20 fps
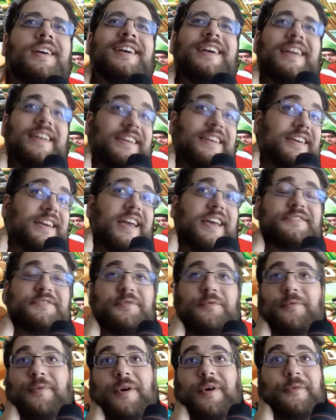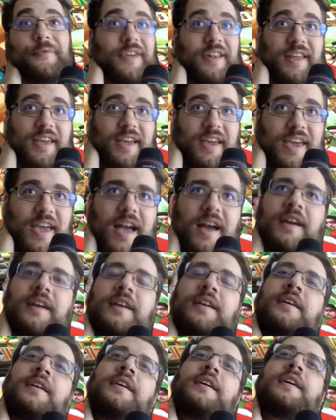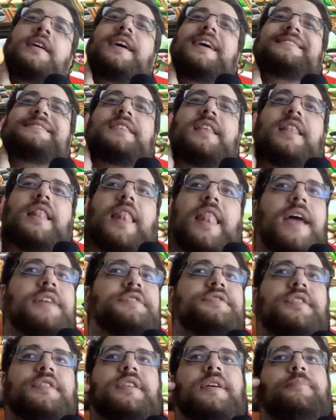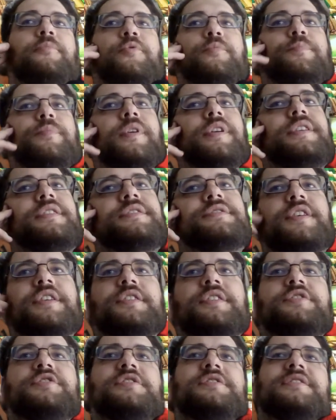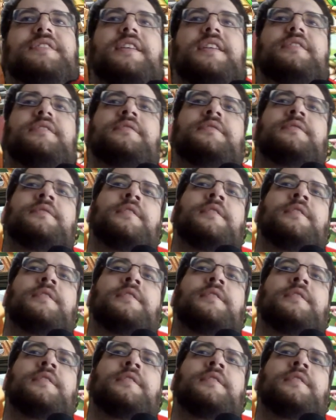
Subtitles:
in case we were feeling young, is a legend among building strategies game.